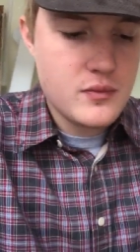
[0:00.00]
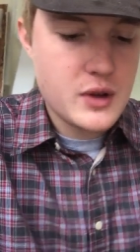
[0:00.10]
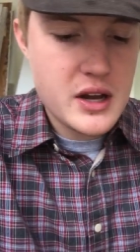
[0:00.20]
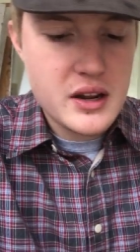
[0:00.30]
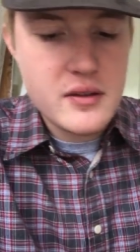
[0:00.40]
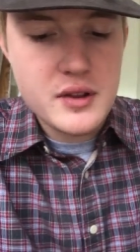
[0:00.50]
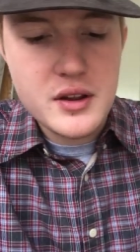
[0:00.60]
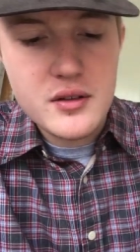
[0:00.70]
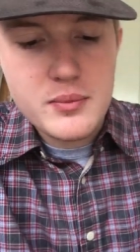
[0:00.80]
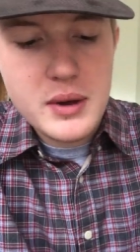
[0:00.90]
we got given
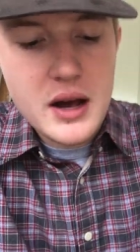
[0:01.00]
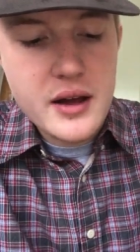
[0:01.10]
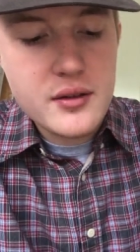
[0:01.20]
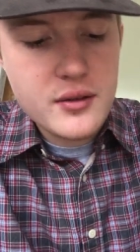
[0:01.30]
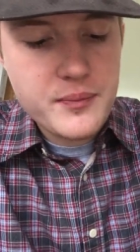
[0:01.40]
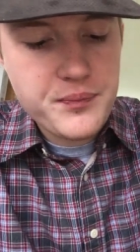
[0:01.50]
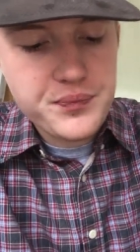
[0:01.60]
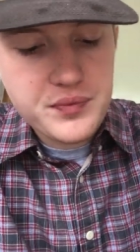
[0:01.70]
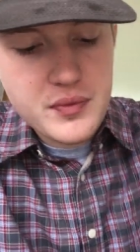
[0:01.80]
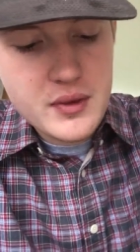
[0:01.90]
these pies.
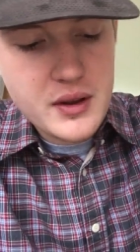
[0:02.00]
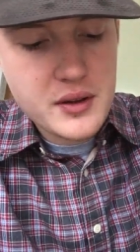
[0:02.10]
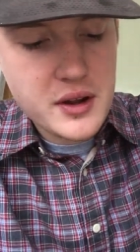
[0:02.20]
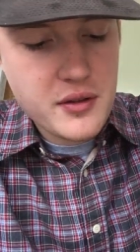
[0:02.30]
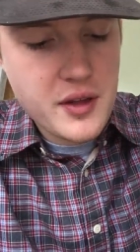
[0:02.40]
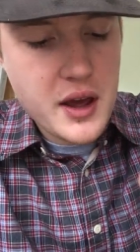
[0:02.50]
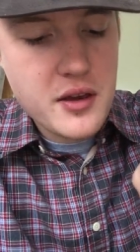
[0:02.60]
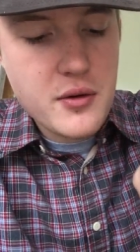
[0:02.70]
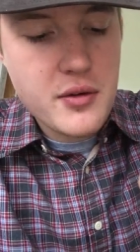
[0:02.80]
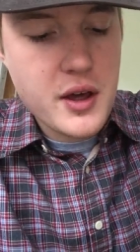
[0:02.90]
It was like a thank
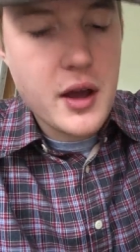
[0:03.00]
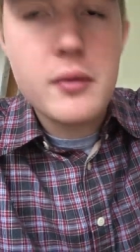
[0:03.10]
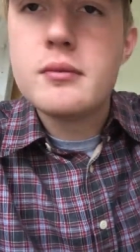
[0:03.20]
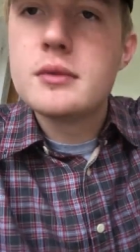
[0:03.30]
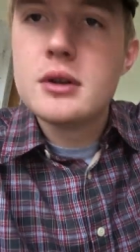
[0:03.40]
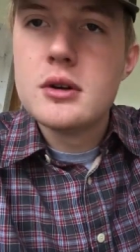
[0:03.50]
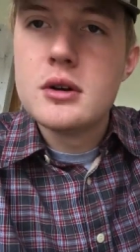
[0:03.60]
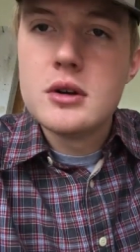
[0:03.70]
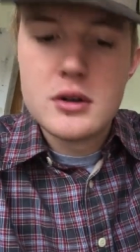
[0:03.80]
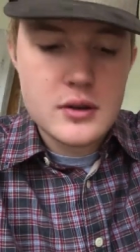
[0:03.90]
you thing.
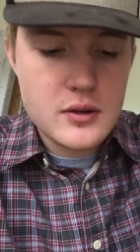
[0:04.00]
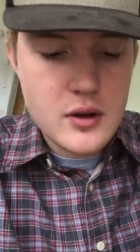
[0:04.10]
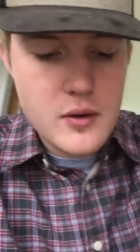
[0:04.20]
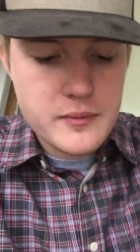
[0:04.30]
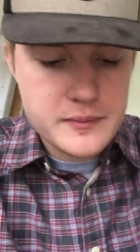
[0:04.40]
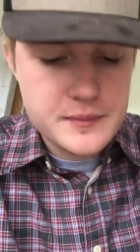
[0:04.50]
So